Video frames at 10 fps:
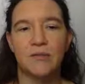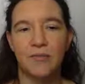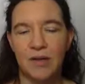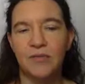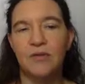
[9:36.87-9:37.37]

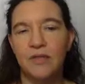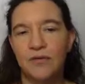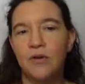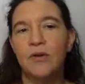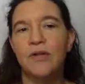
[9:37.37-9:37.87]
Well, first of
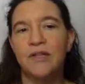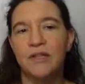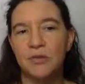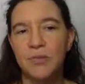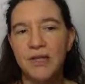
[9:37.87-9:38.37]
all,
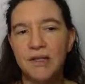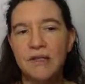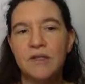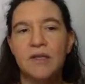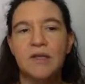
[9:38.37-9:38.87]
this means